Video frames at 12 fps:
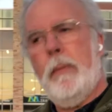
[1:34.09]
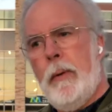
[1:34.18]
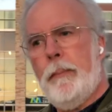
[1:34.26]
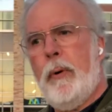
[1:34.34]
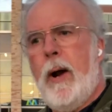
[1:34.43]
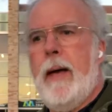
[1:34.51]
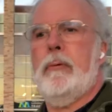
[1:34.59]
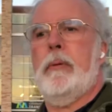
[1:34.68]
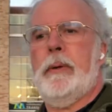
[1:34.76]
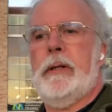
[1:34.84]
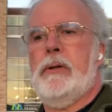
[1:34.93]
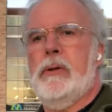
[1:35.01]
we'll
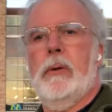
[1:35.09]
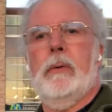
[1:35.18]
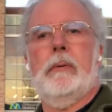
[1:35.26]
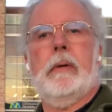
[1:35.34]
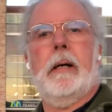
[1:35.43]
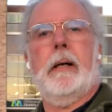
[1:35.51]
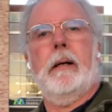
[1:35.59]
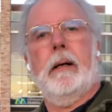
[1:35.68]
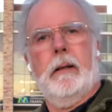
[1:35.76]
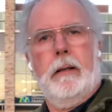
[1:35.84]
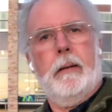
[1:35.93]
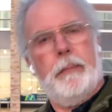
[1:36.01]
probably shoot a
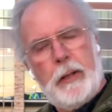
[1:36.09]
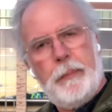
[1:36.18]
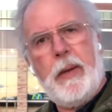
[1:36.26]
little bit